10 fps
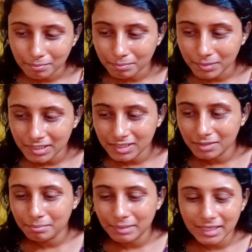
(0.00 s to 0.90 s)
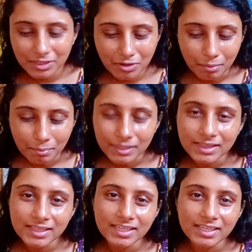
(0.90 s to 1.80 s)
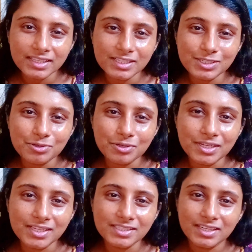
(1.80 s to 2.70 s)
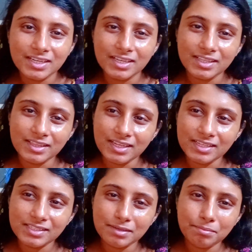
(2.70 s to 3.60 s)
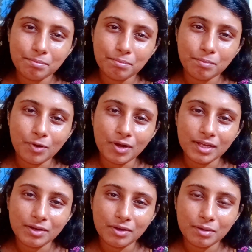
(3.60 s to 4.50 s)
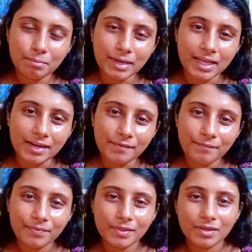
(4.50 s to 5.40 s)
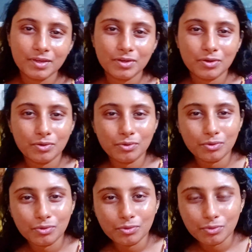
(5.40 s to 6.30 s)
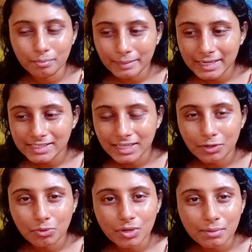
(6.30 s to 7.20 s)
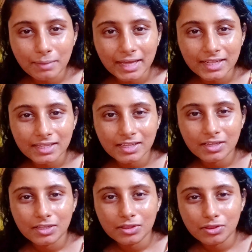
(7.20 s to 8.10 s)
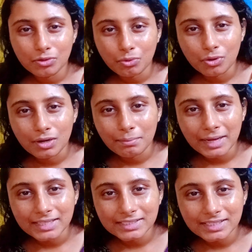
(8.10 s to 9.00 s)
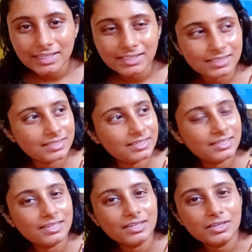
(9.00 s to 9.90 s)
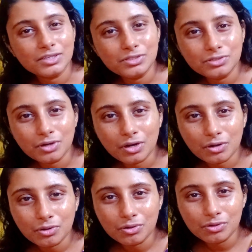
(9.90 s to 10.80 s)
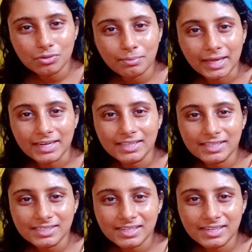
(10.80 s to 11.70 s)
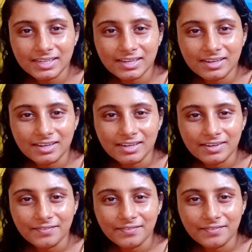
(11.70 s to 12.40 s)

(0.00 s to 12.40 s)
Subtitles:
But the main common thing in the story is there is a boy or a man who meets an old man. The old man says, you are going to marry this little girl,